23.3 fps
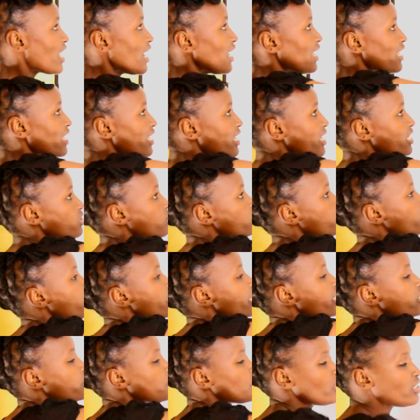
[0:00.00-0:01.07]
the
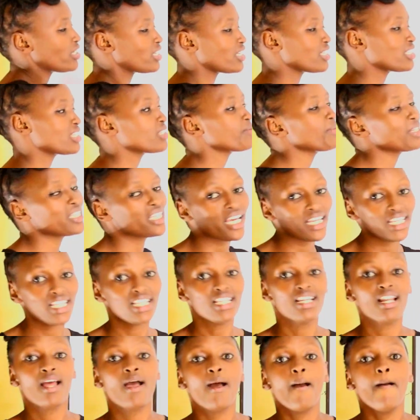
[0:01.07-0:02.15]
insulation. It's measured
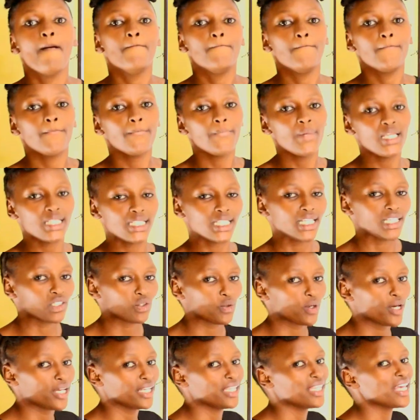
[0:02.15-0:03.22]
in meter
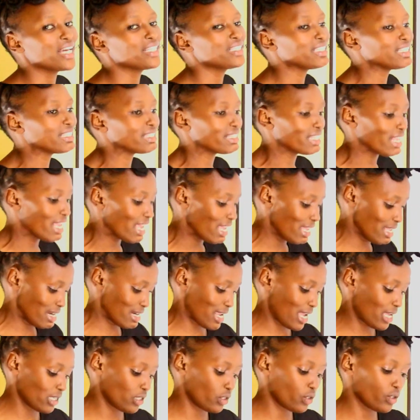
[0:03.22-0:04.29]
squared, that is
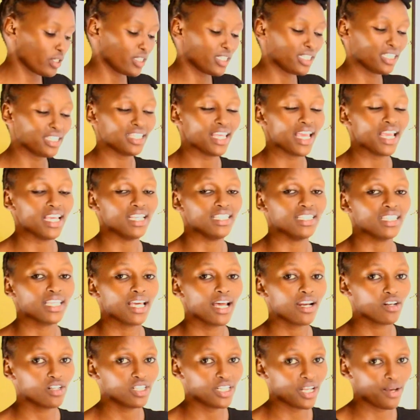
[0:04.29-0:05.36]
area. So it is the
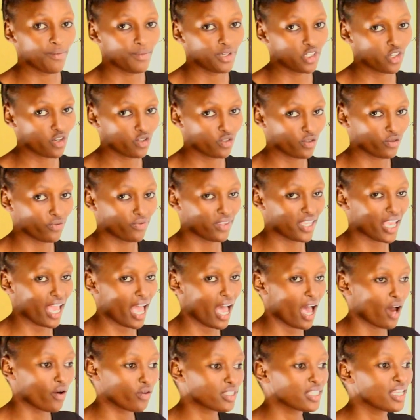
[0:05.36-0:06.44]
internal dimensions of the
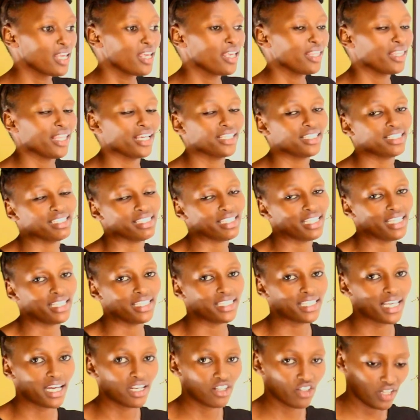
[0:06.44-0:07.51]
house, that is
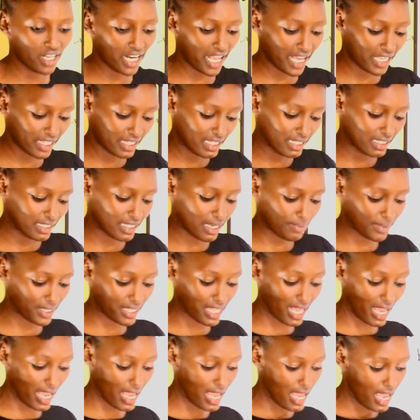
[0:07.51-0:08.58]
internal length times
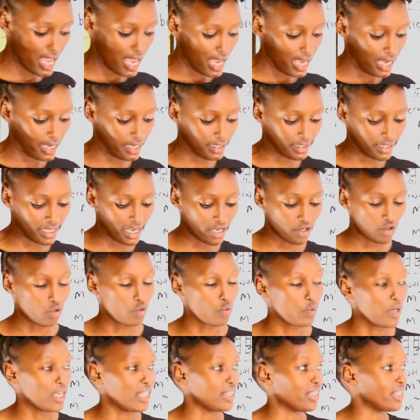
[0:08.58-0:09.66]
the internal
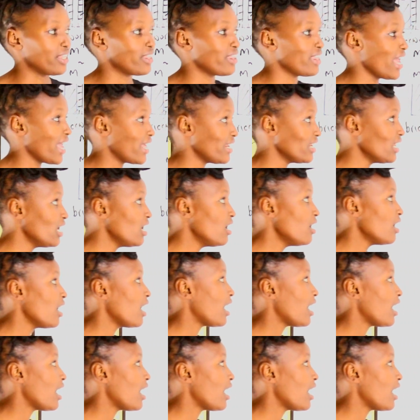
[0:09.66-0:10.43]
width. Then